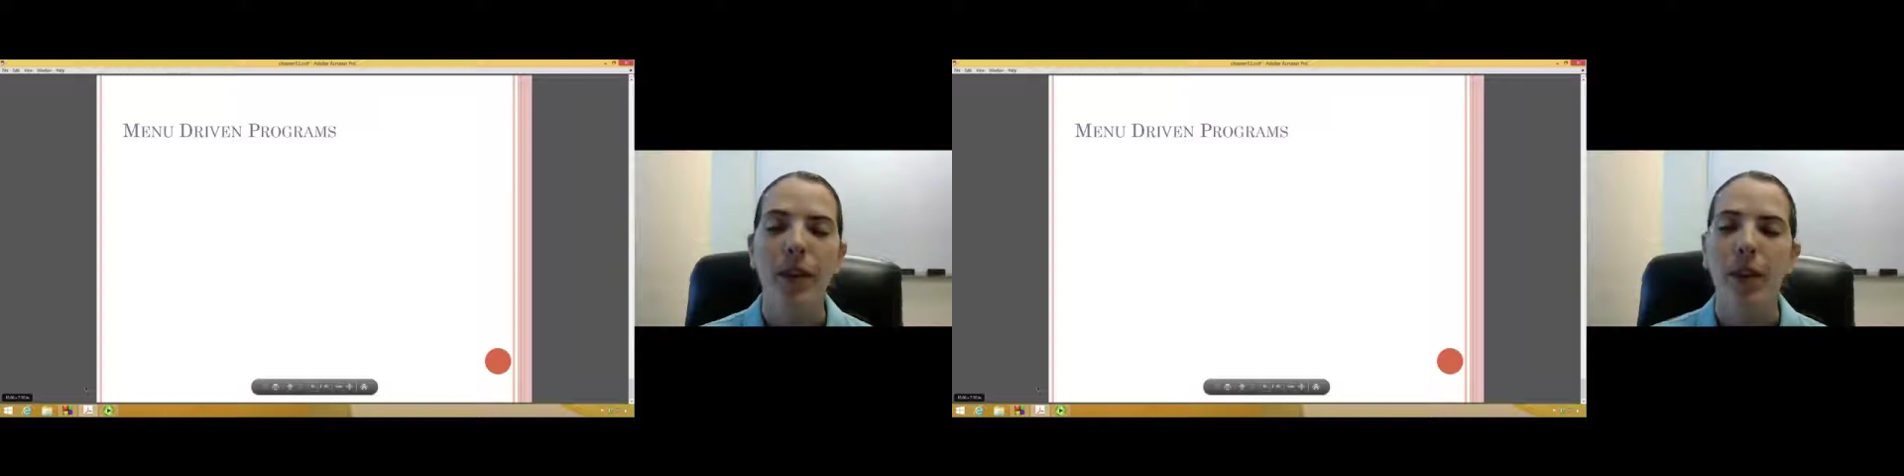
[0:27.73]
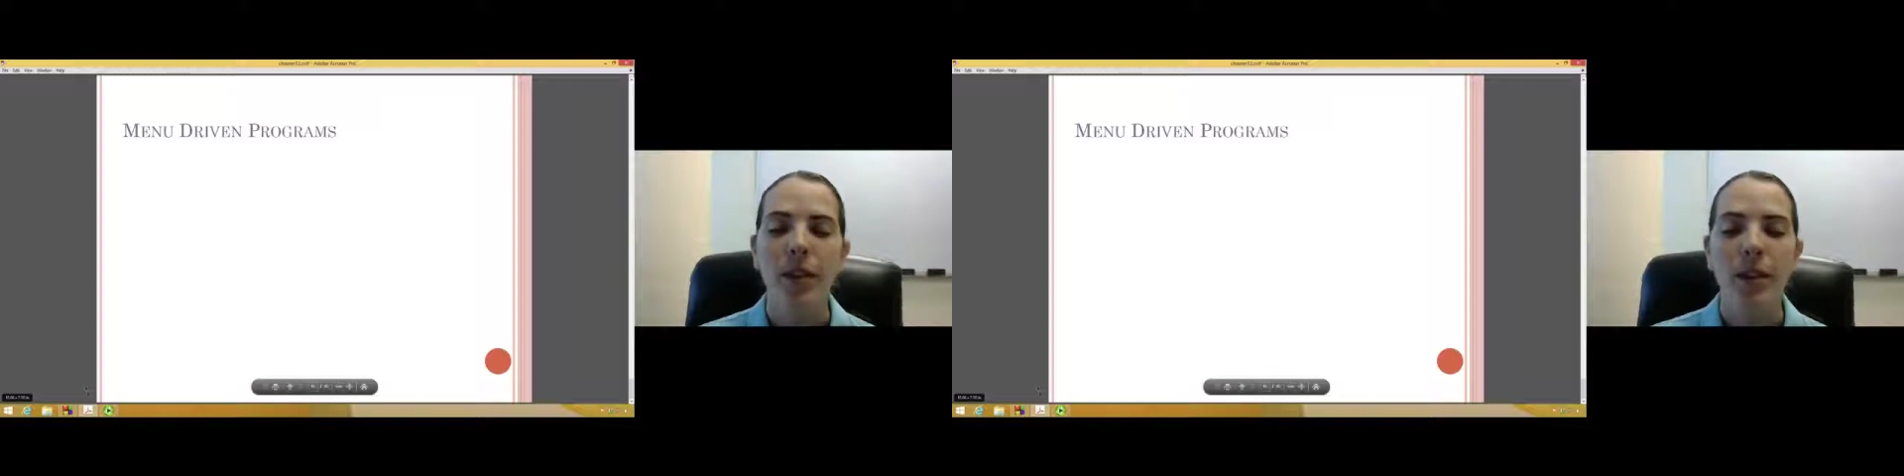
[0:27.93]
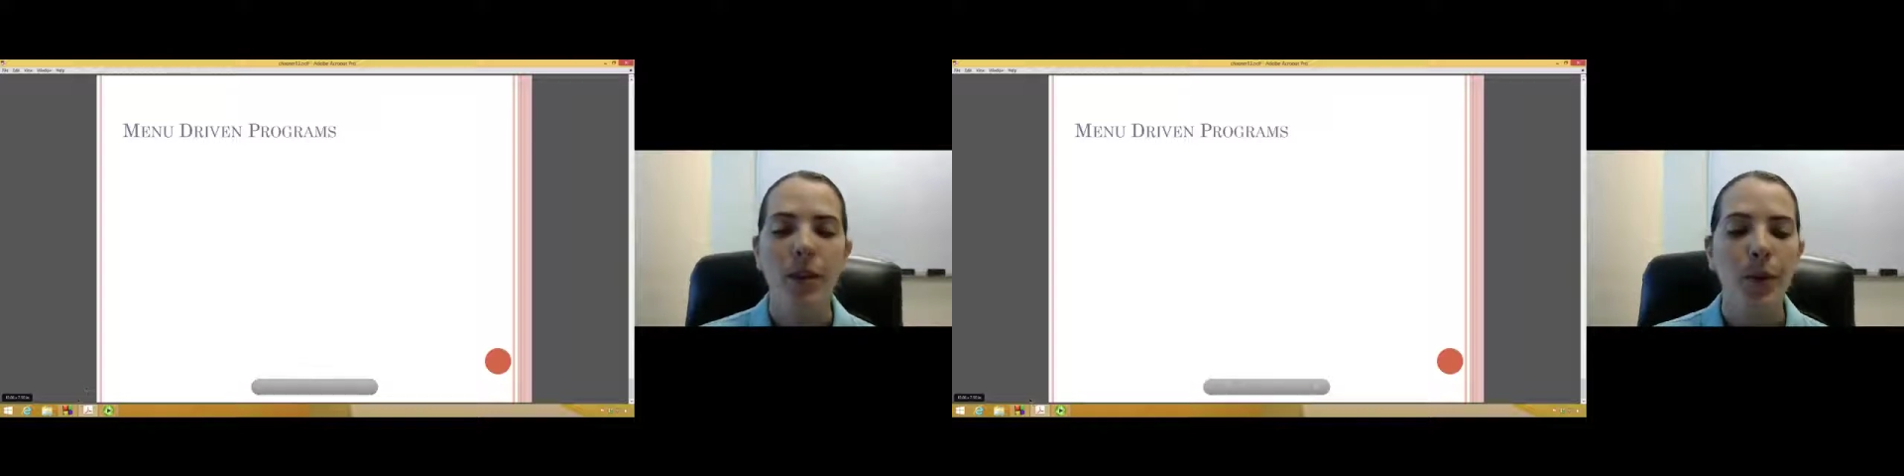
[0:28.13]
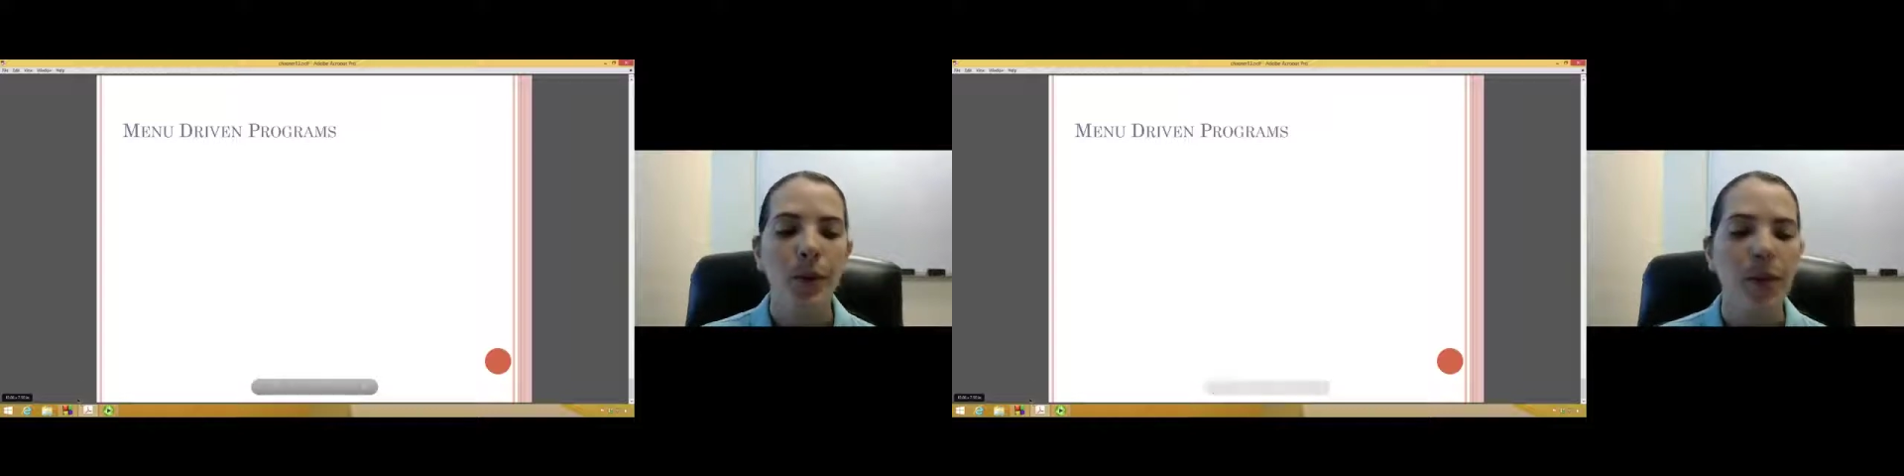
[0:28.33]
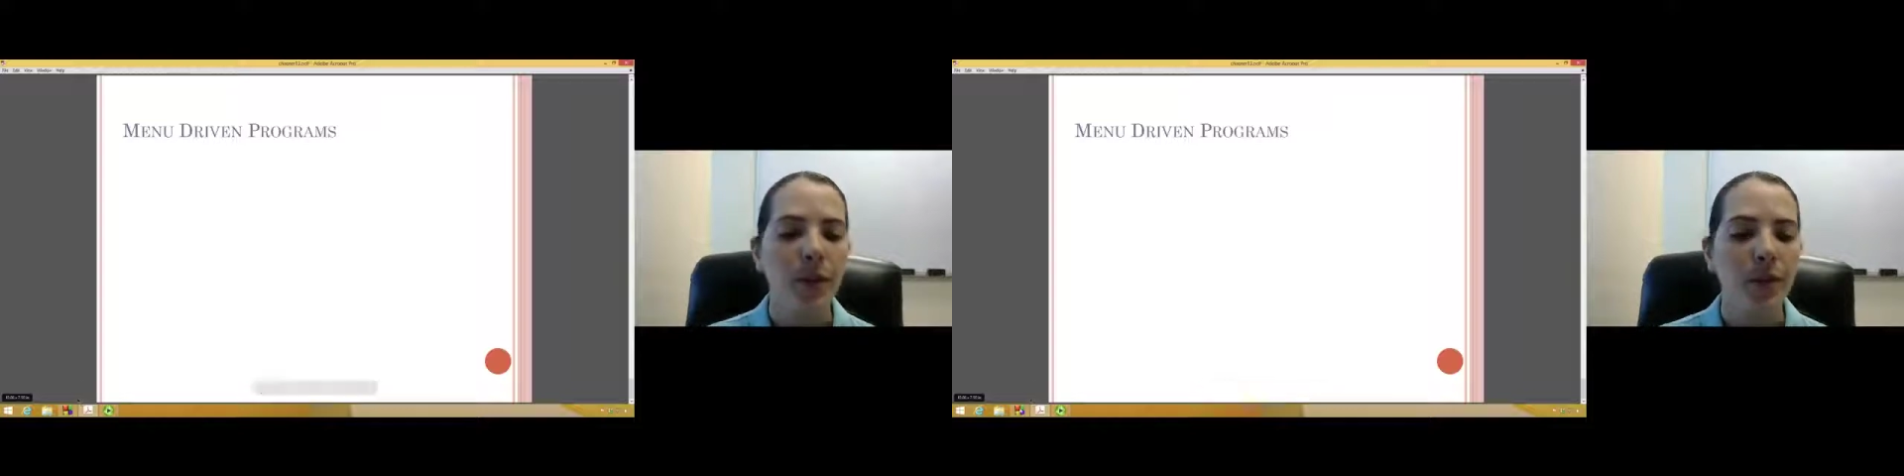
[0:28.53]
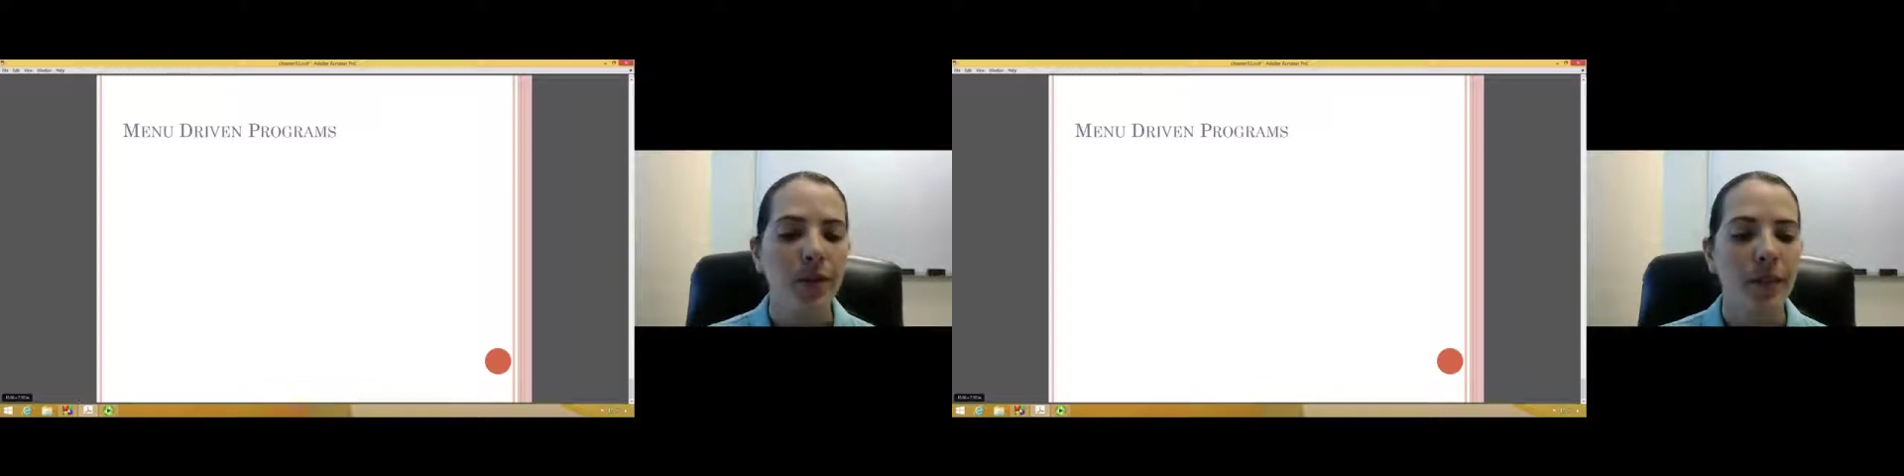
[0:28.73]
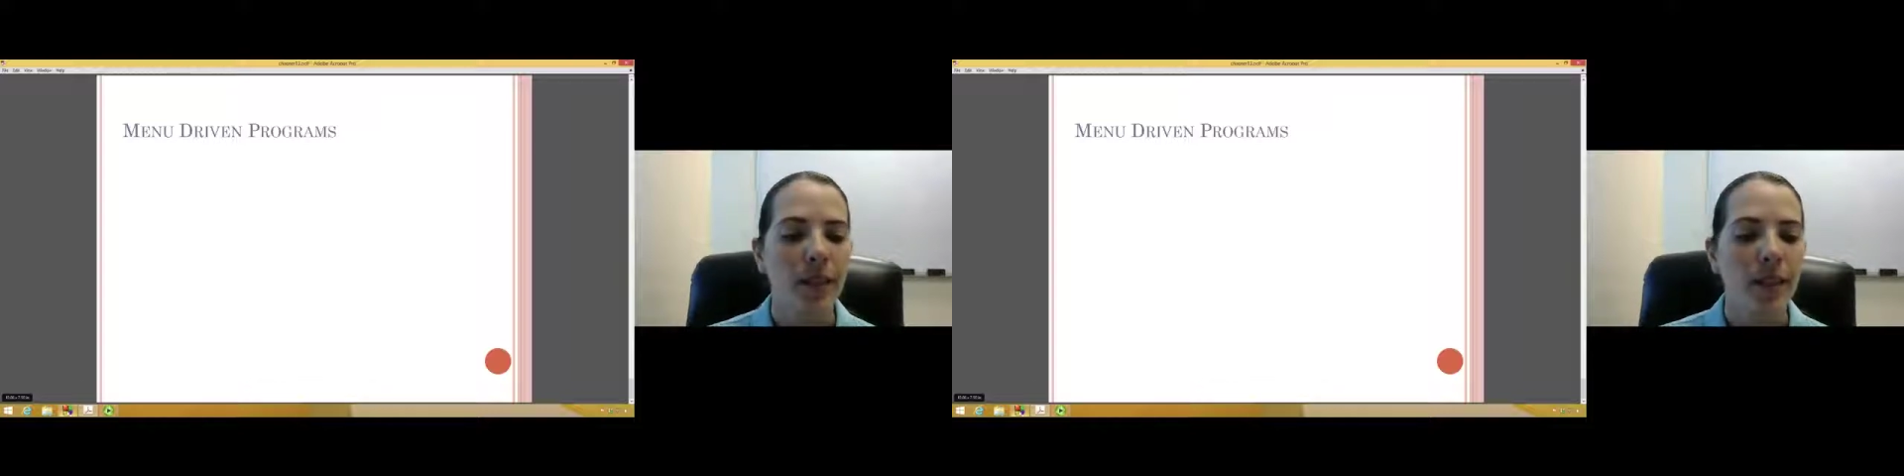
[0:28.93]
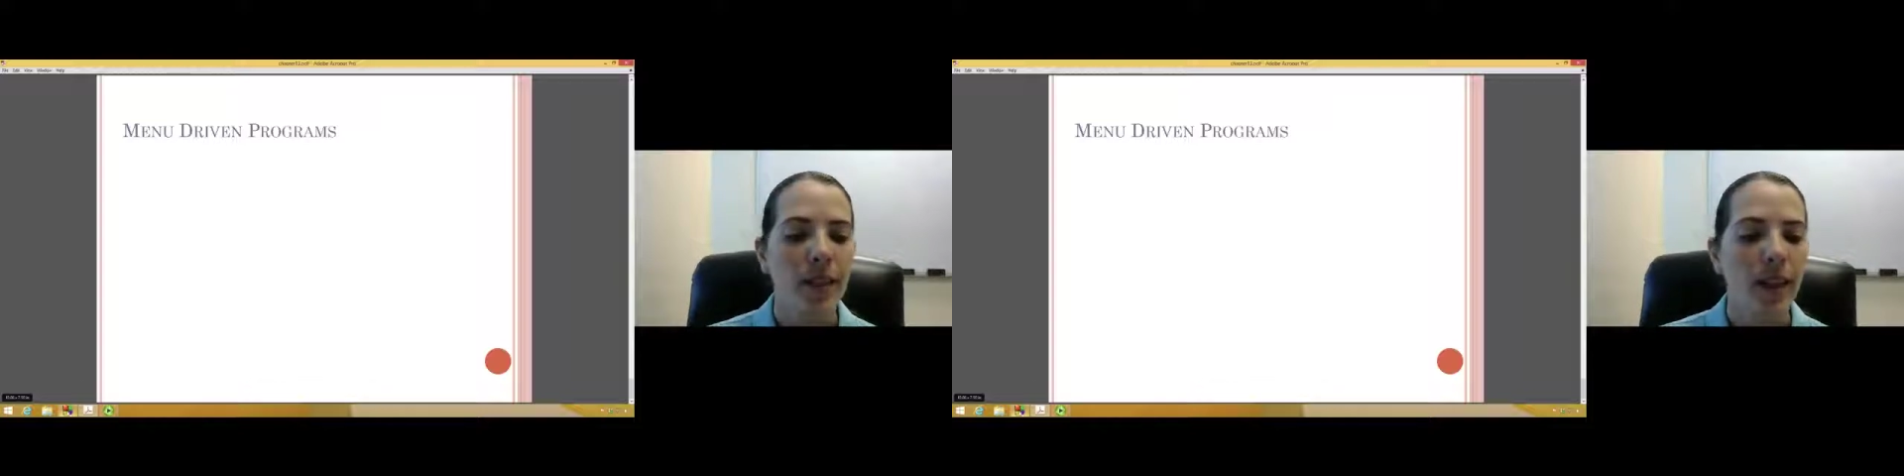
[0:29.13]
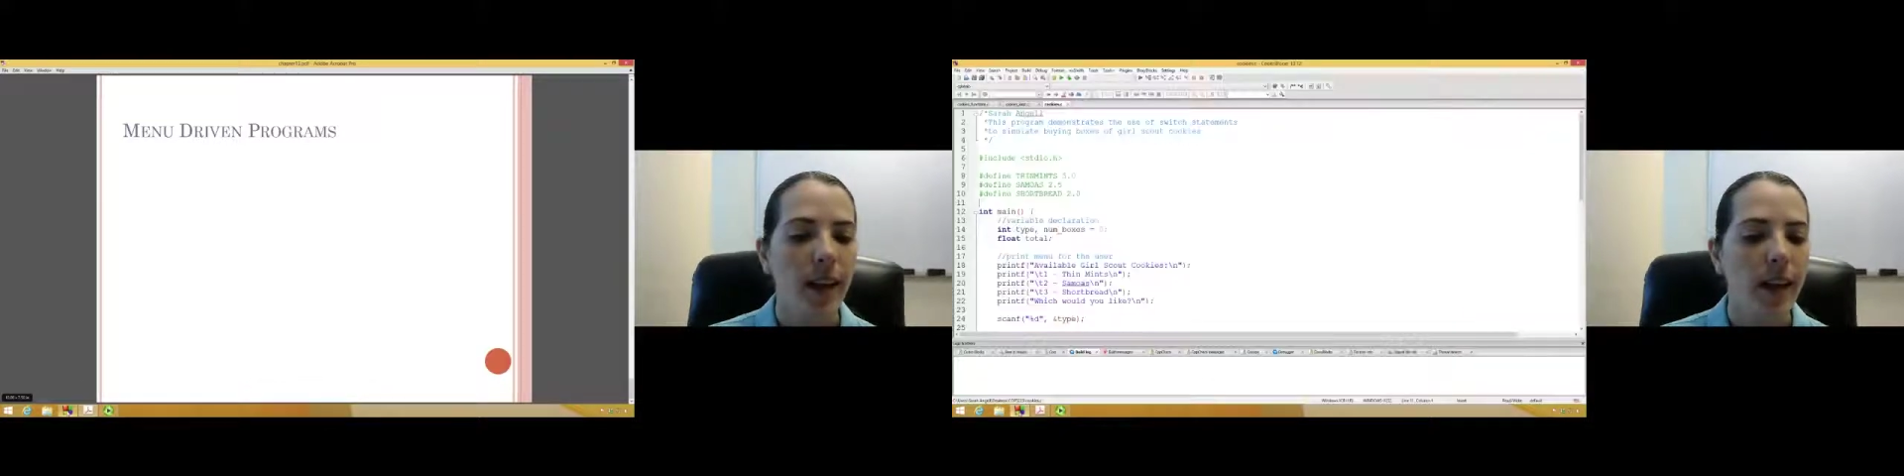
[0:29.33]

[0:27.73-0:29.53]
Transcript: So that's what we're going to revisit today.